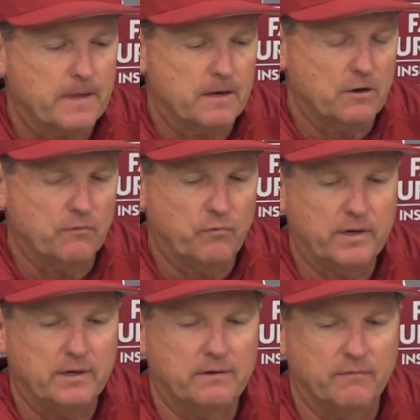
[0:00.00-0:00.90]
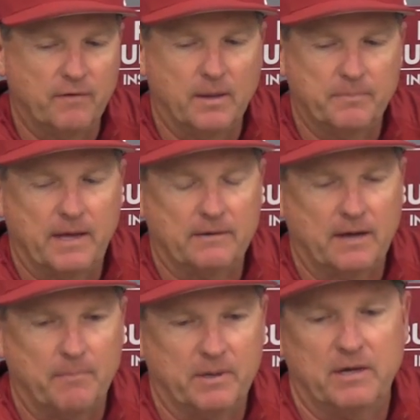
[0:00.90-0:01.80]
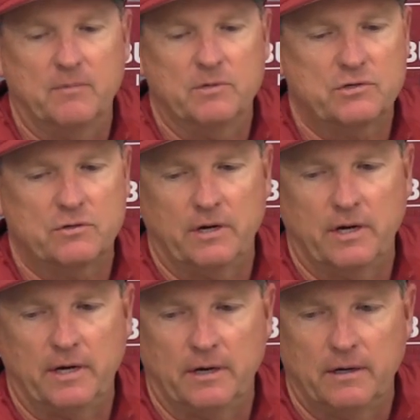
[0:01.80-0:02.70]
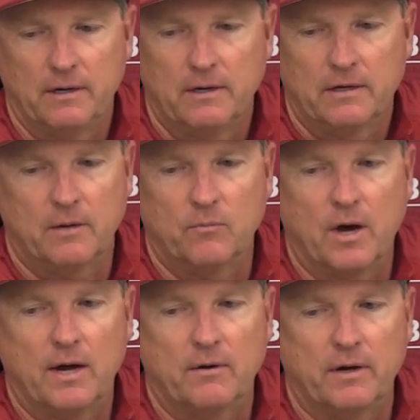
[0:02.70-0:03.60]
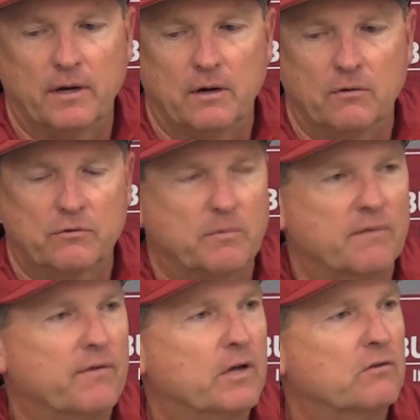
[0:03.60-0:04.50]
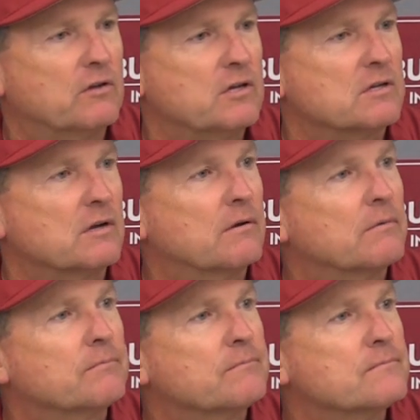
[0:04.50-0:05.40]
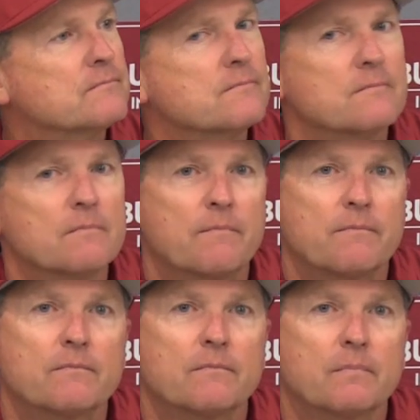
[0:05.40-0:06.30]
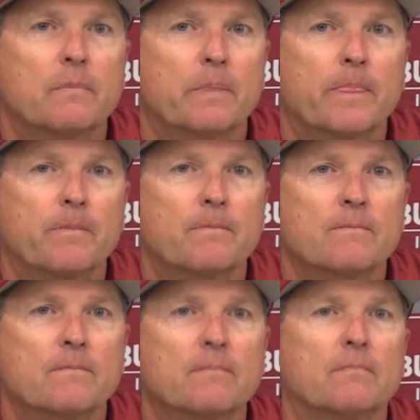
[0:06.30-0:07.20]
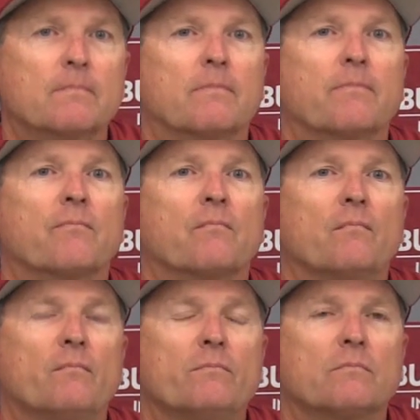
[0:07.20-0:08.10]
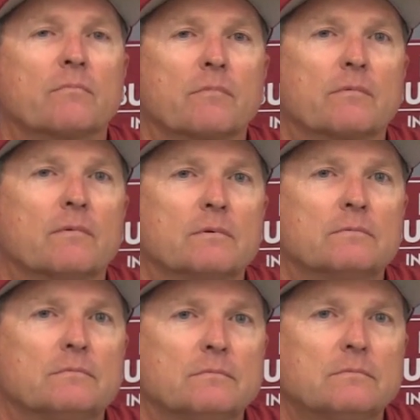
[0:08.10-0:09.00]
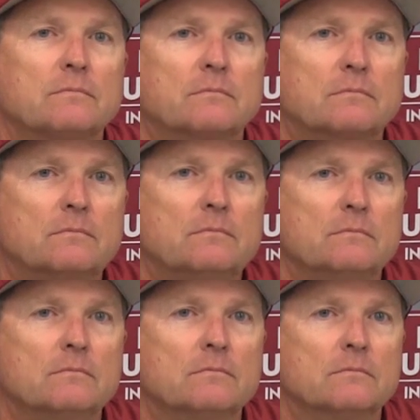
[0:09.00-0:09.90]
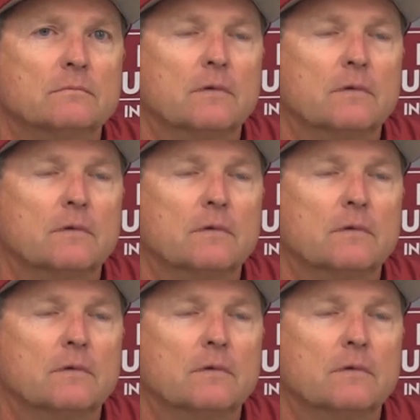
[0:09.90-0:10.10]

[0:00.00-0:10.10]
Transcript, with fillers: you know, if we can develop that type of chemistry and camaraderie, you know, it's going to be a fun season. Now you have your trip to San Diego this week. Uh, what are you looking for out of your players and your team uh, out on the West Coast?